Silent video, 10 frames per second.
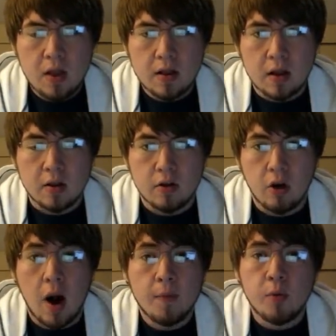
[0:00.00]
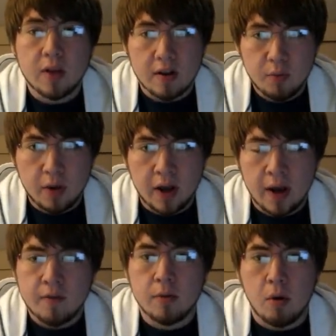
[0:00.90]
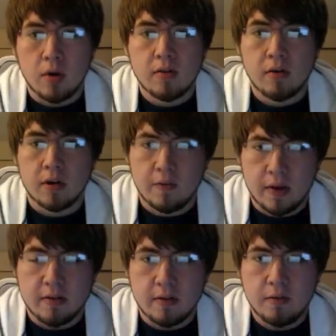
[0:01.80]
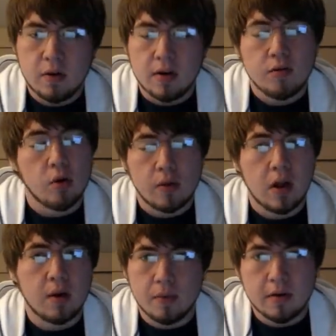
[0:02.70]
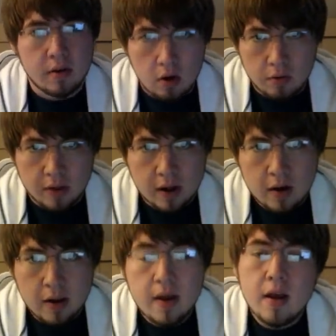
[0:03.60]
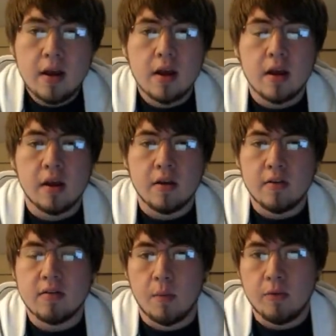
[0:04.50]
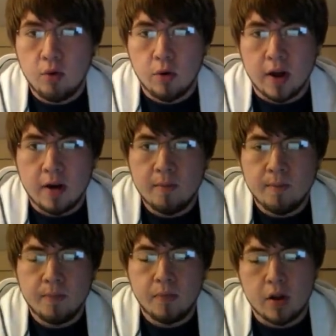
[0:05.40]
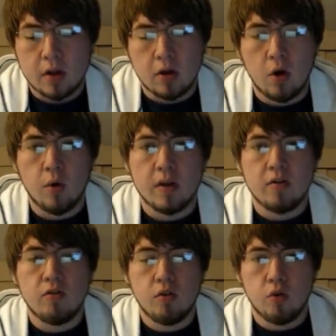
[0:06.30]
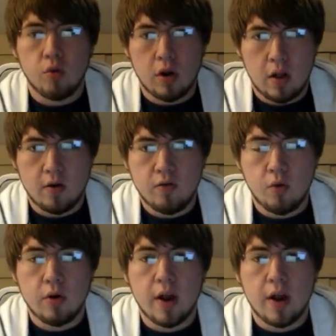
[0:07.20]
Then your optimal next play after your opponent's going defensive, because normally they're not going to be able to get over that, is summon Tour Guide, and then go into another Tour